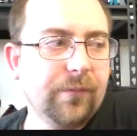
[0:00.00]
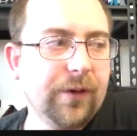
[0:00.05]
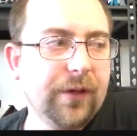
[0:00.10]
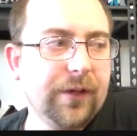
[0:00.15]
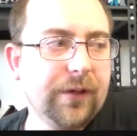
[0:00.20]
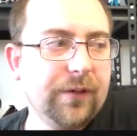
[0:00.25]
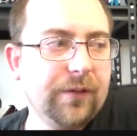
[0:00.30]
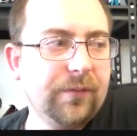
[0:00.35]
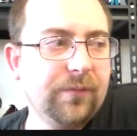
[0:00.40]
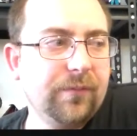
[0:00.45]

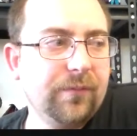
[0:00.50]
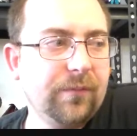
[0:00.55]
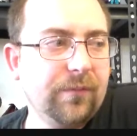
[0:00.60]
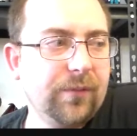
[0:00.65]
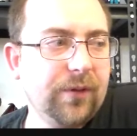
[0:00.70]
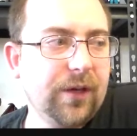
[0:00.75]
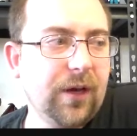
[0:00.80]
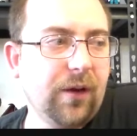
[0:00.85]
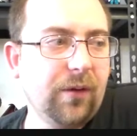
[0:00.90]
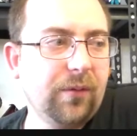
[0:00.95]
when
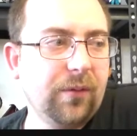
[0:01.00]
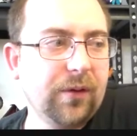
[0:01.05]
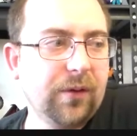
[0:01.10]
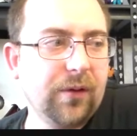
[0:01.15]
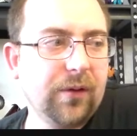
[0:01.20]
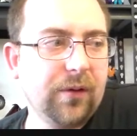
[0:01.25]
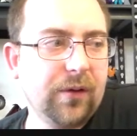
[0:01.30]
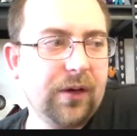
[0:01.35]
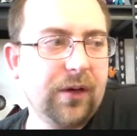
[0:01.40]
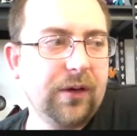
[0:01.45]
you know
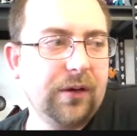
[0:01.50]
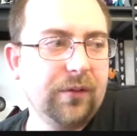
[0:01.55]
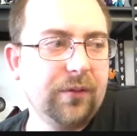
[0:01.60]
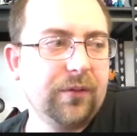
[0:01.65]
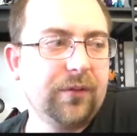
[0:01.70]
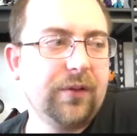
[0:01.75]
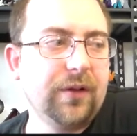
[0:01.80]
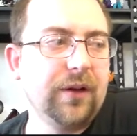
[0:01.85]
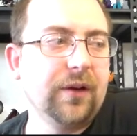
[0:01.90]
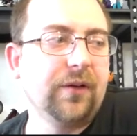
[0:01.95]
we, he
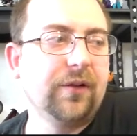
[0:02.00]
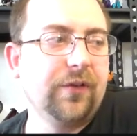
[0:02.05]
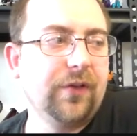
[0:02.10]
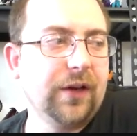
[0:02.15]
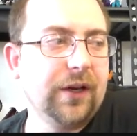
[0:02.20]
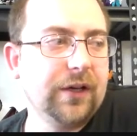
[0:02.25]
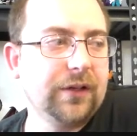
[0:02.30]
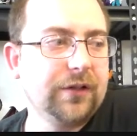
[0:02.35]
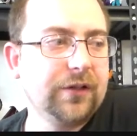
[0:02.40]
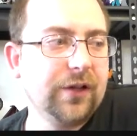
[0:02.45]
was near
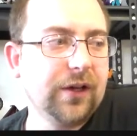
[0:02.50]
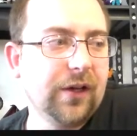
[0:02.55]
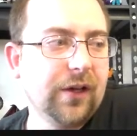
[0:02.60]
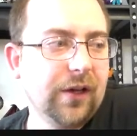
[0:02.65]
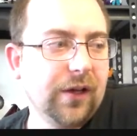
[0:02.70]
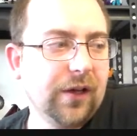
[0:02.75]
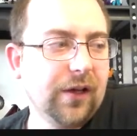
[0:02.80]
finished.